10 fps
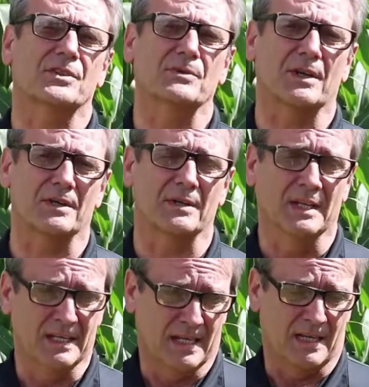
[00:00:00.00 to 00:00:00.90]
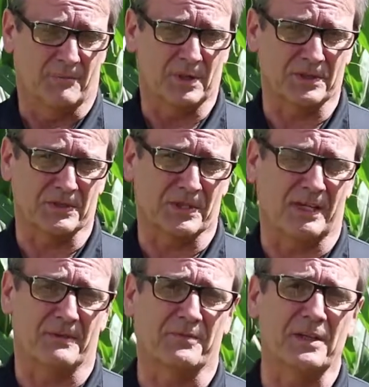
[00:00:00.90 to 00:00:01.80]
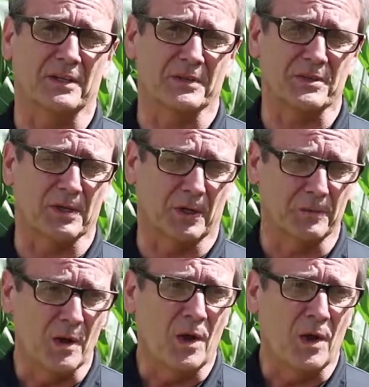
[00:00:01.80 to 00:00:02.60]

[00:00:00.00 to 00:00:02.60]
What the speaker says: 200 bushels on the field. So